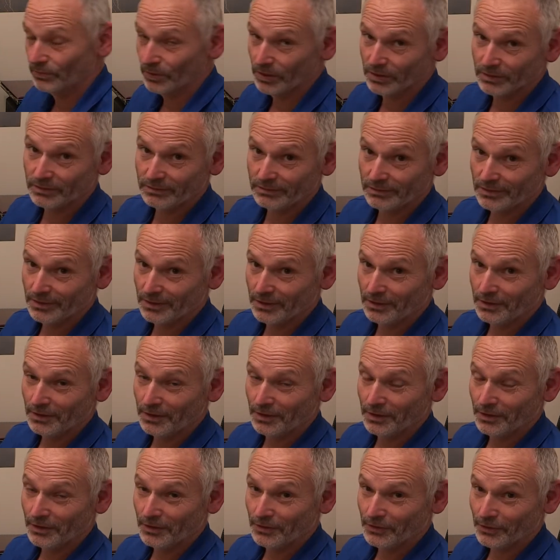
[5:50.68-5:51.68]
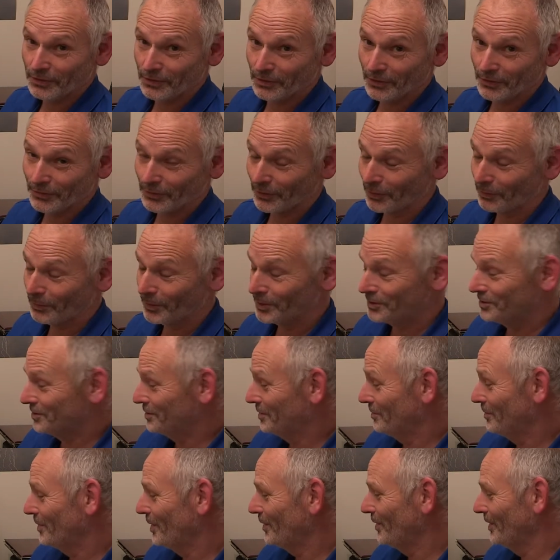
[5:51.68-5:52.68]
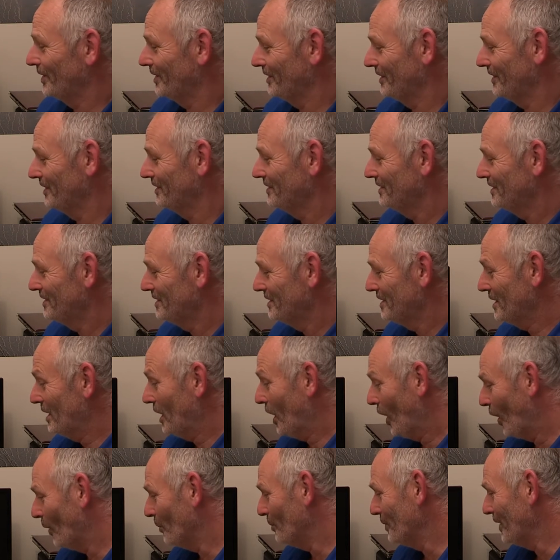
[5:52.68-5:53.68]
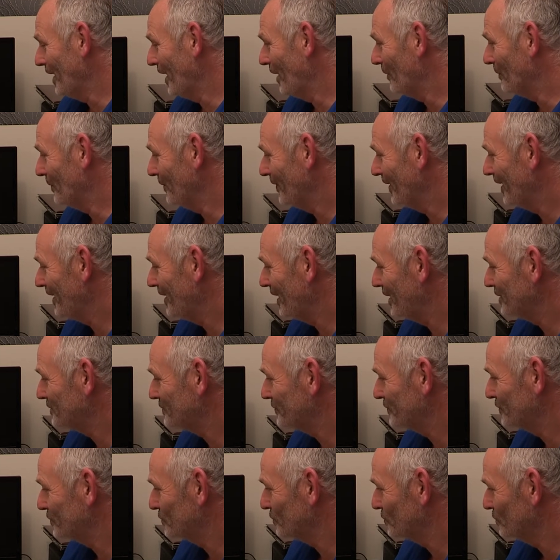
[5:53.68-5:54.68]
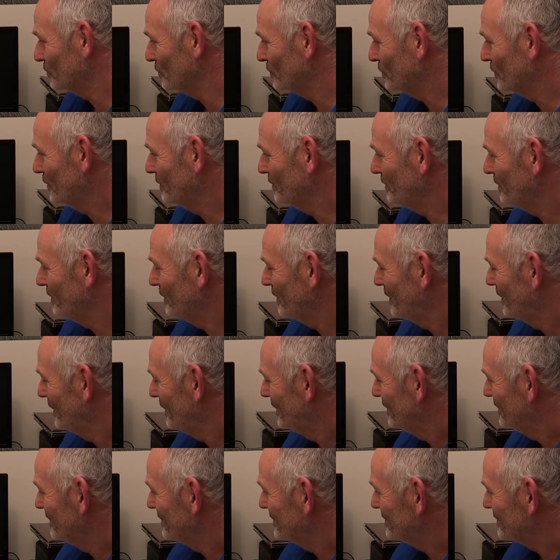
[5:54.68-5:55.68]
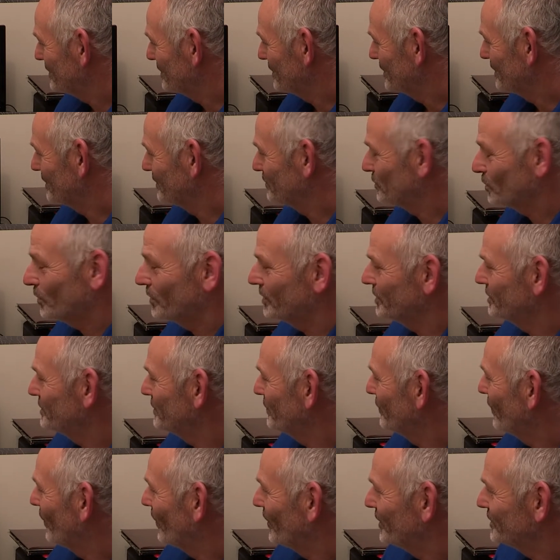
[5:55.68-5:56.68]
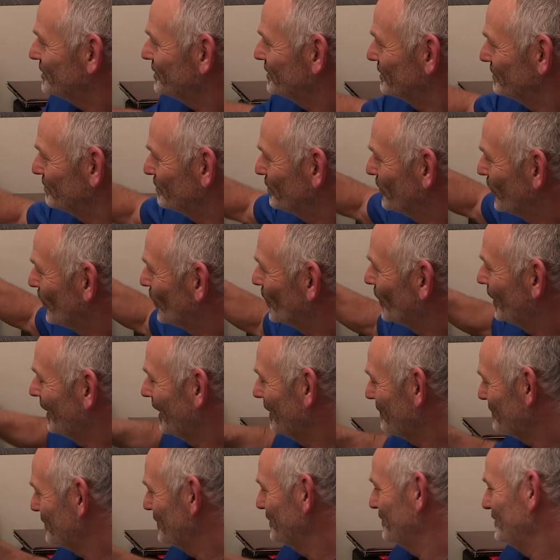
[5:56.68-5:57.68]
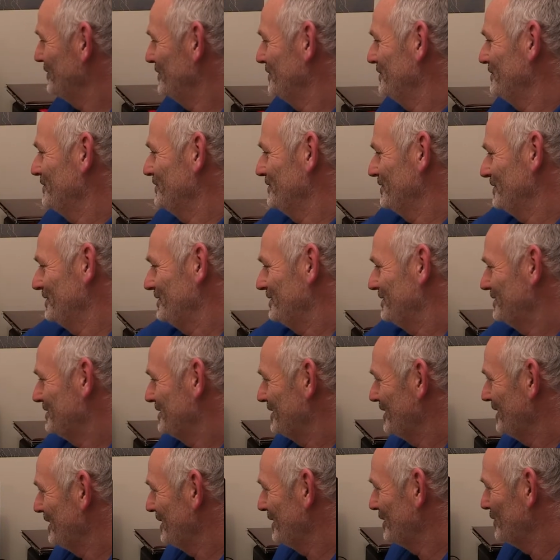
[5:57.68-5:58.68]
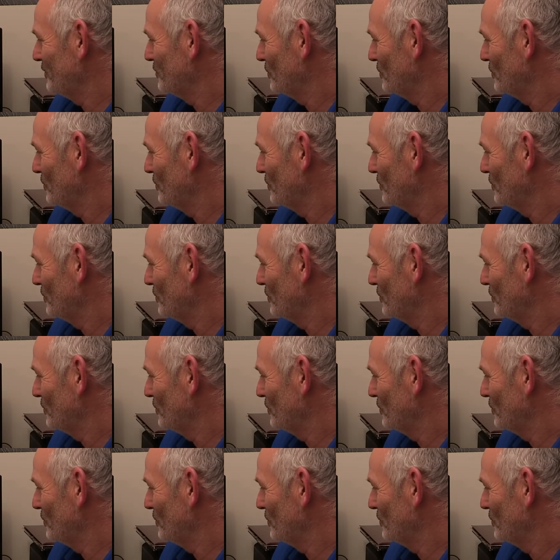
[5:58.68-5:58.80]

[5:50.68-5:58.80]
Well, the guy that I watched in America helped me out with that, that's for sure. So I took his advice and bought everything that he